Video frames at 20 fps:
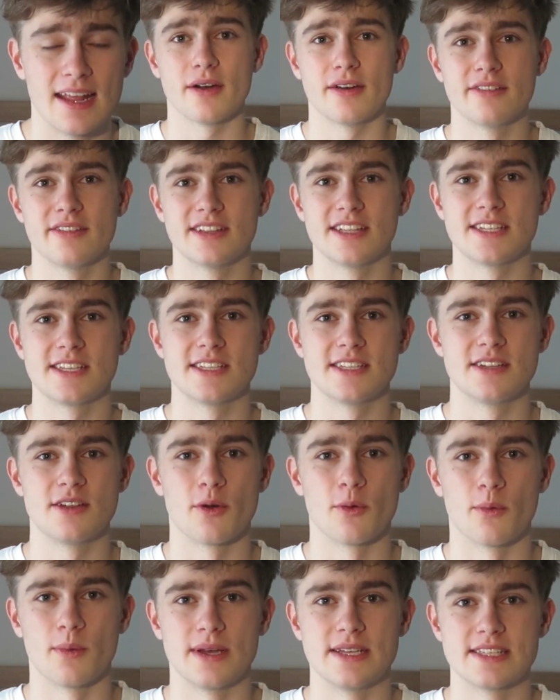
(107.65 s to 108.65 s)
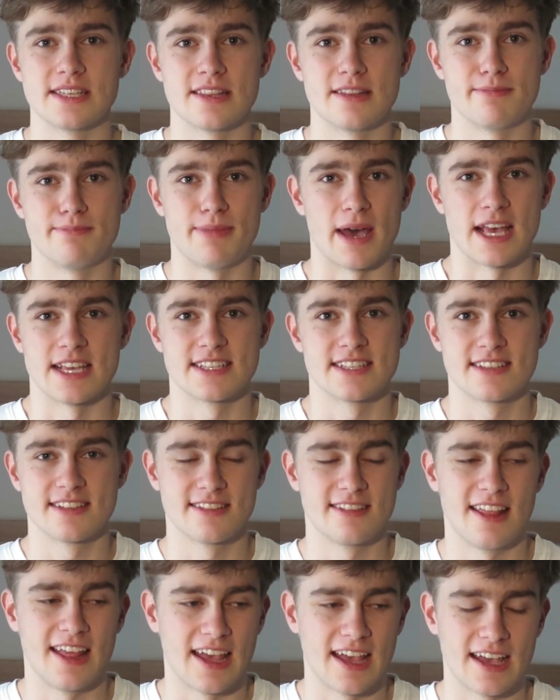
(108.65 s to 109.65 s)
However, this isn't always the best
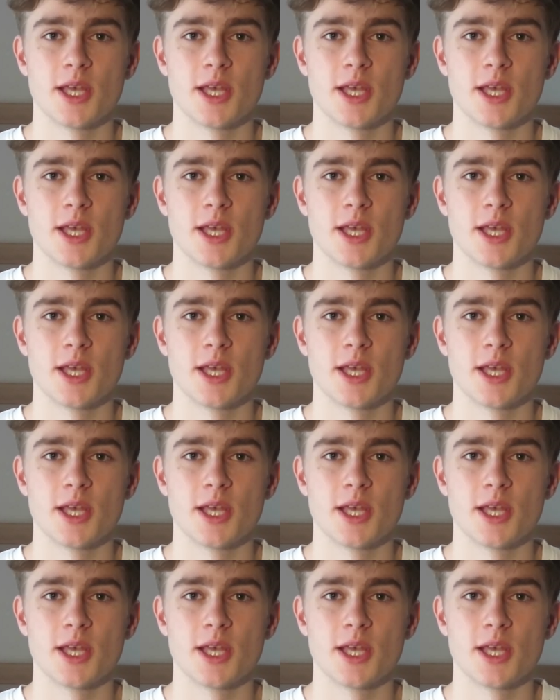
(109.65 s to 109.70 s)
thing.